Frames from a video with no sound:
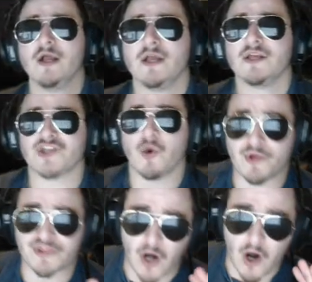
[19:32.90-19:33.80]
So
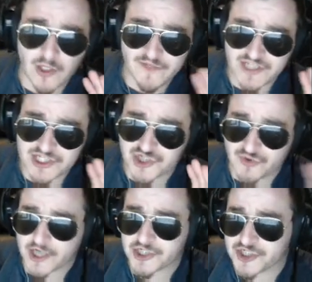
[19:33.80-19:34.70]
with all of these
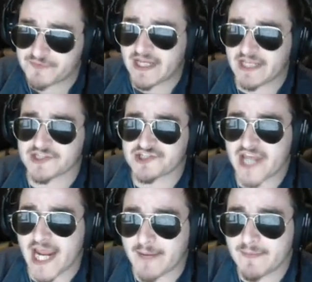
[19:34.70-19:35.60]
structures being the
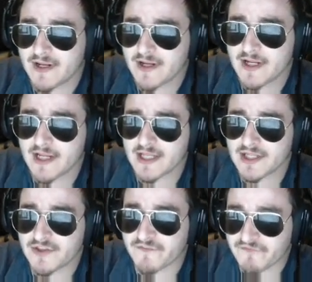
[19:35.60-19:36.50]
same,
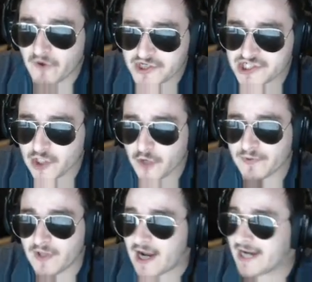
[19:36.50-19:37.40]
the first sloped
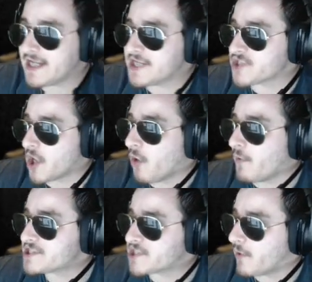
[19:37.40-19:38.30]
line is
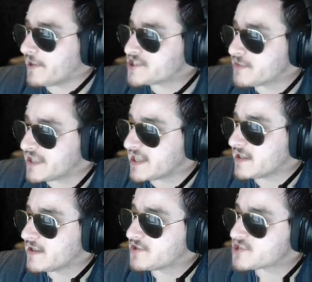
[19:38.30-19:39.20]
always going to be
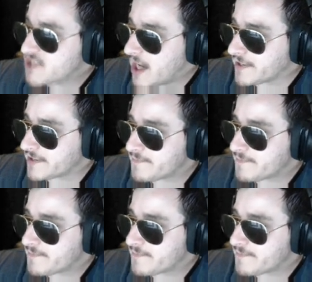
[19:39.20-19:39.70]
the solid.